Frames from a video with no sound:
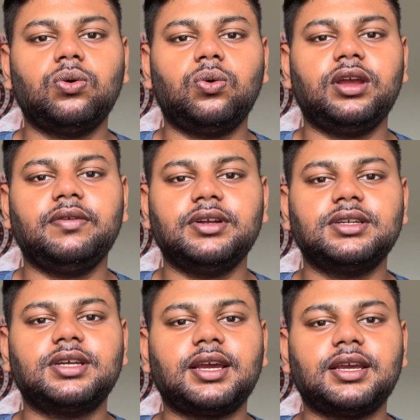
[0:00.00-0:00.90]
or even
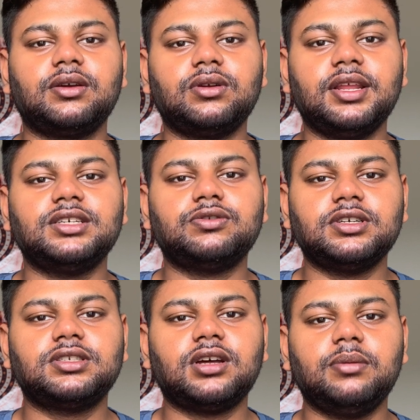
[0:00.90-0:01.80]
taking less
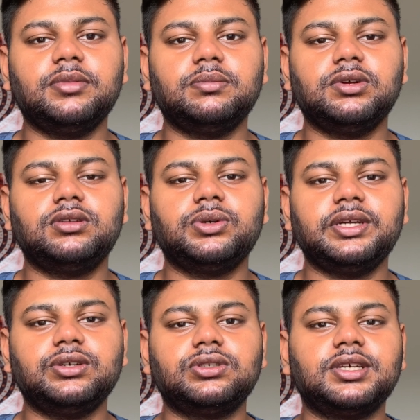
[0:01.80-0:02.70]
rest time in
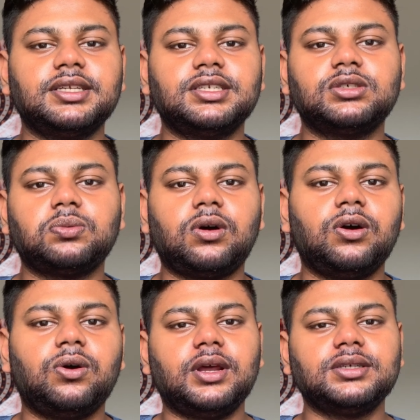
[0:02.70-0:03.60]
between your sets as
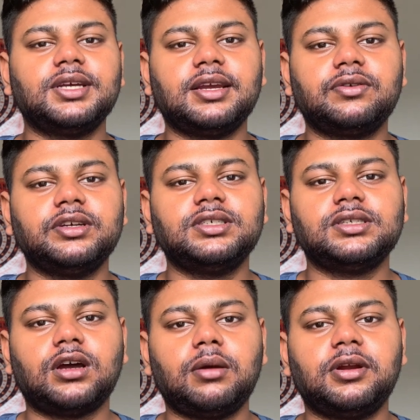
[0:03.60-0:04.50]
well. When I say increasing
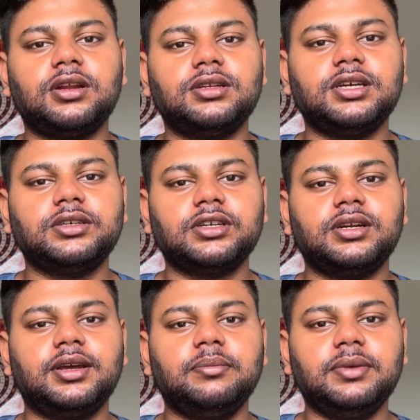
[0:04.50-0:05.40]
time under tension,
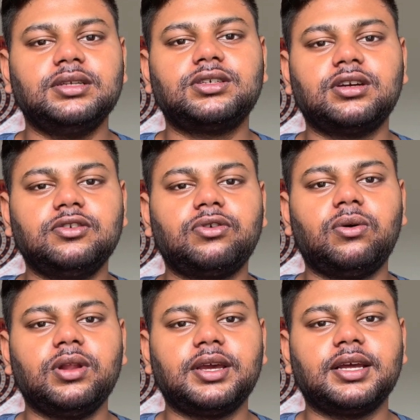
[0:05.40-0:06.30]
it means
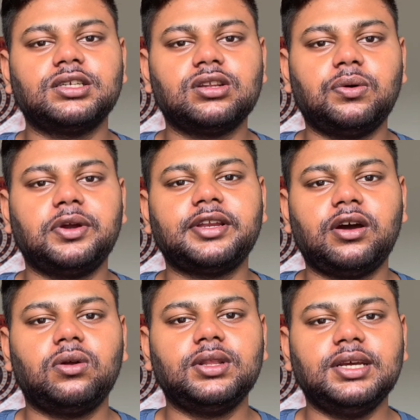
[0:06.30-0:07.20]
controlling and slowing
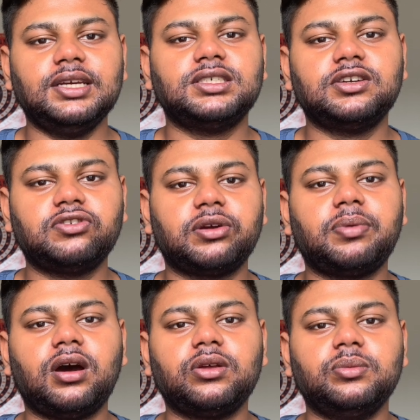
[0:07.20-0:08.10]
down on the eccentric
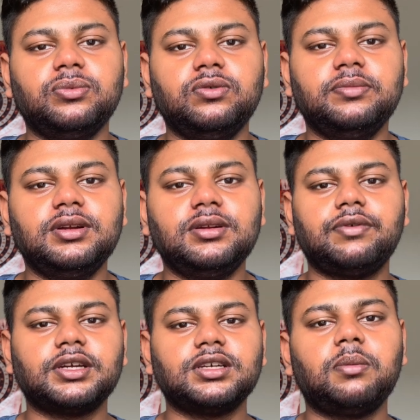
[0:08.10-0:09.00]
part of the movement. For
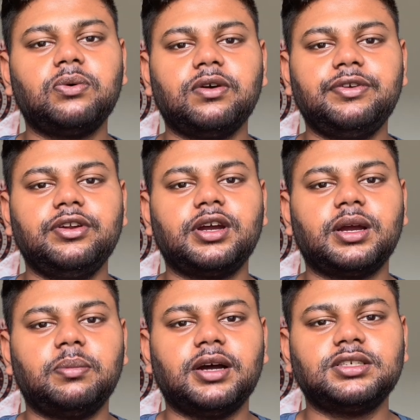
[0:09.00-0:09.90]
example, if you're doing
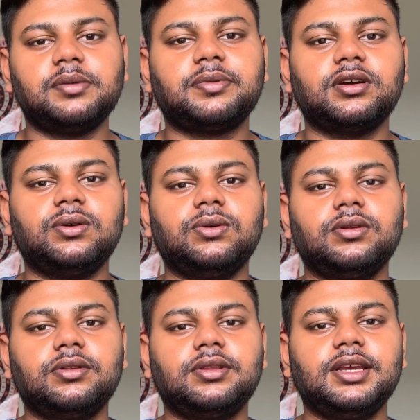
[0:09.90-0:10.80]
a bicep curl,
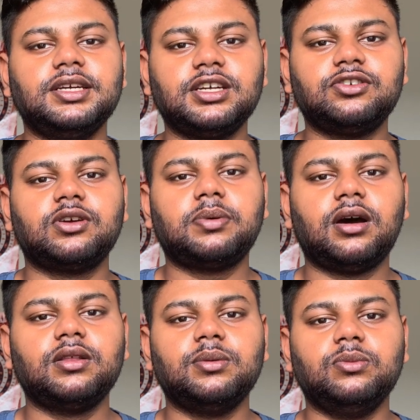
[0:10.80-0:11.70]
the eccentric
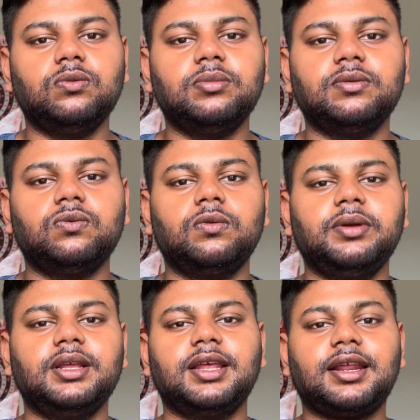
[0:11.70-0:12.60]
part of the movement would
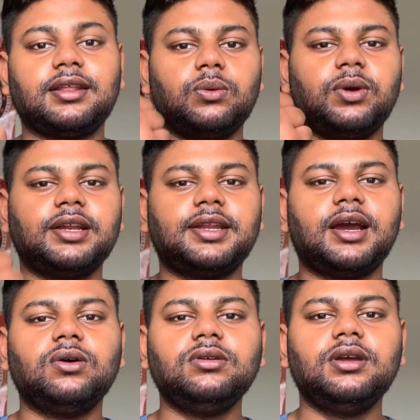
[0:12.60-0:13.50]
be letting the weight
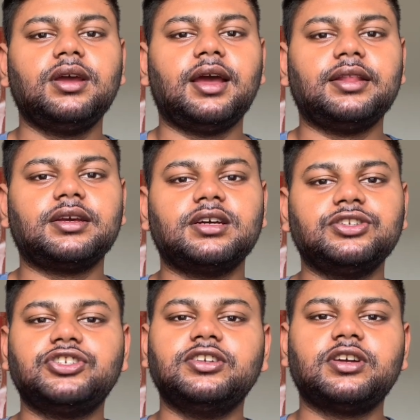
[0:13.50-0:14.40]
down, and the
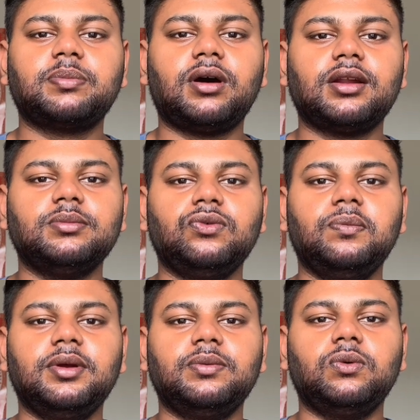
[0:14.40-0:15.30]
concentric part of the
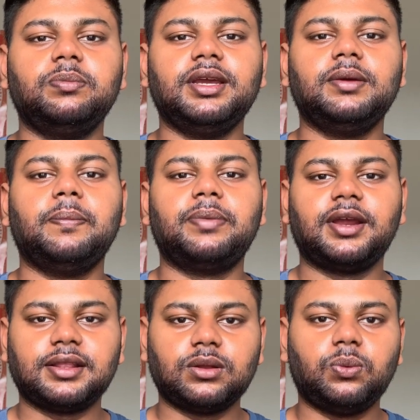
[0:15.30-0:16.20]
movement would be
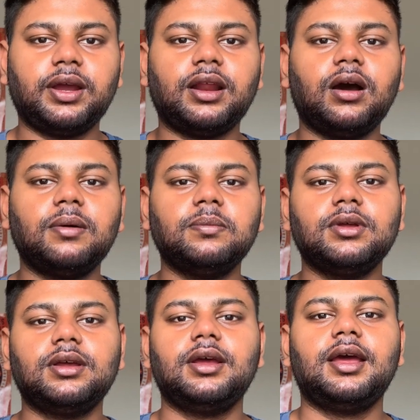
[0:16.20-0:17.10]
bringing the weight up,
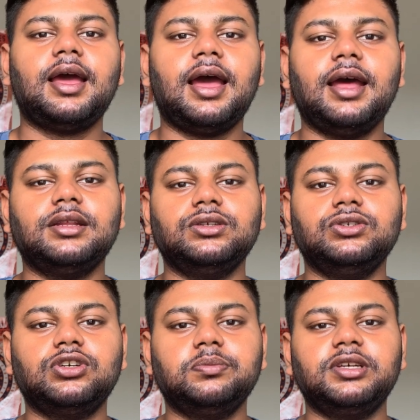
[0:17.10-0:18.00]
and you
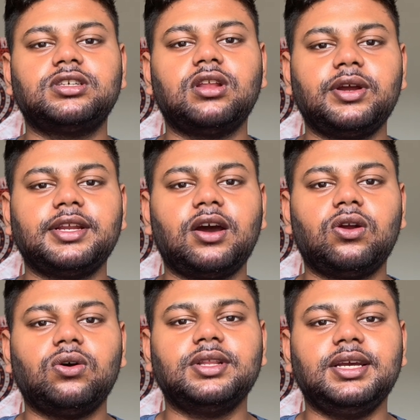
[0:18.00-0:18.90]
should be slowing down
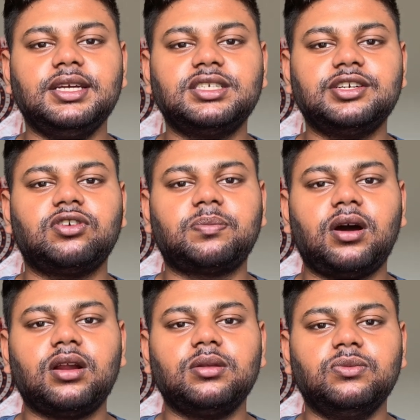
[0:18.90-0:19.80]
on the eccentric
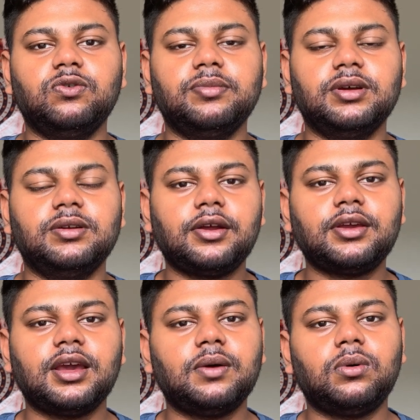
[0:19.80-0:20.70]
part of the movement. I don't
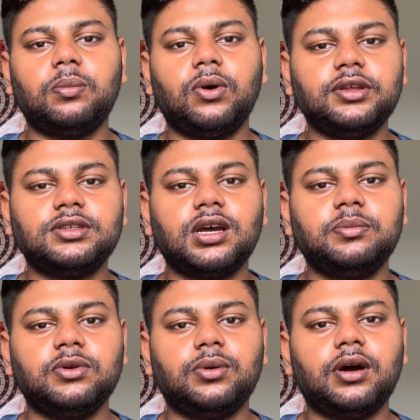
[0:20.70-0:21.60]
care what body
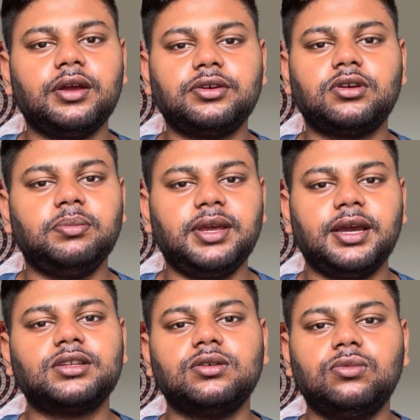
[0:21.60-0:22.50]
type you are, you could be
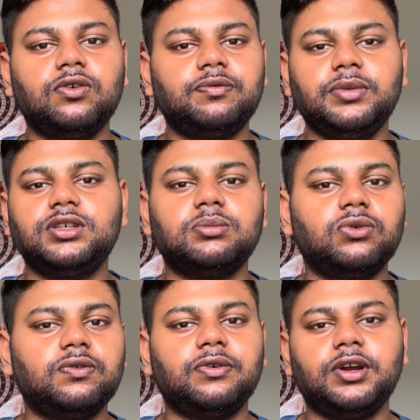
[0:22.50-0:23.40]
ectomorph,
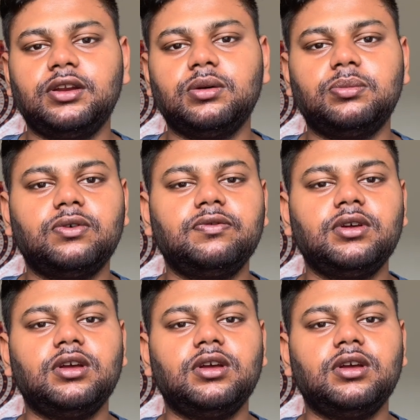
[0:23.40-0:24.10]
mesomorph, or endomorph.